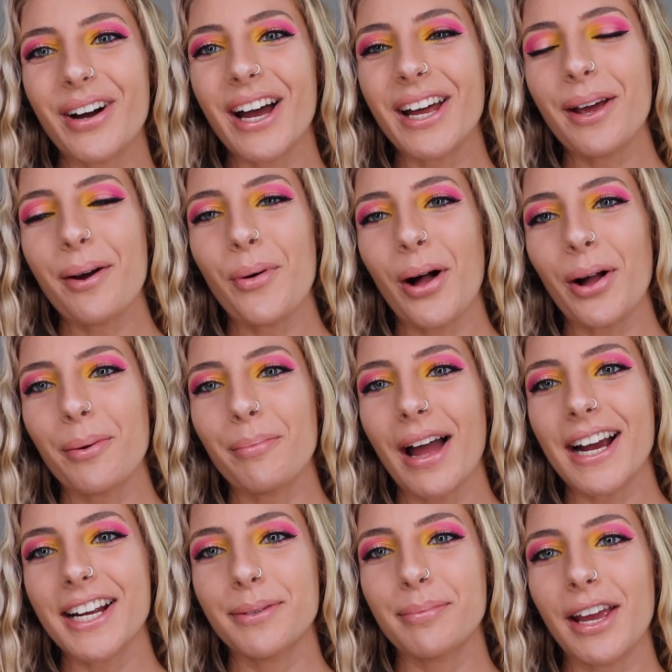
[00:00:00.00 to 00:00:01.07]
everyone, welcome
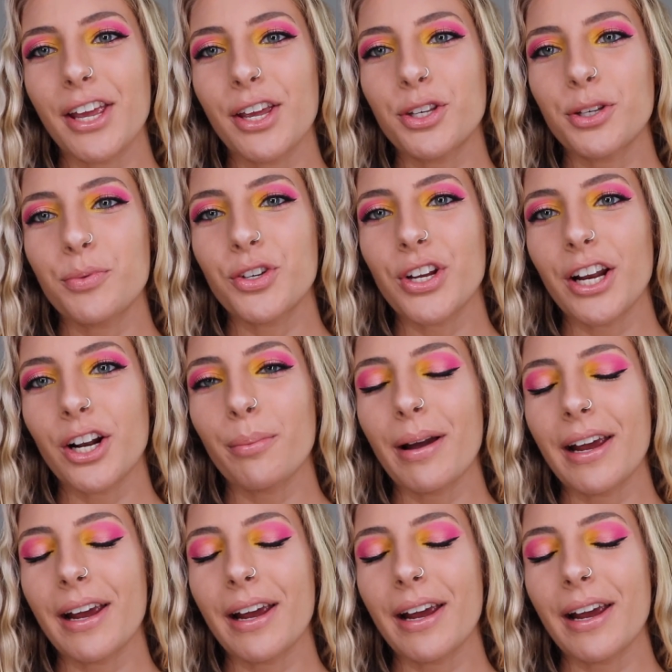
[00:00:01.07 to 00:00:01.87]
back to my YouTube channel.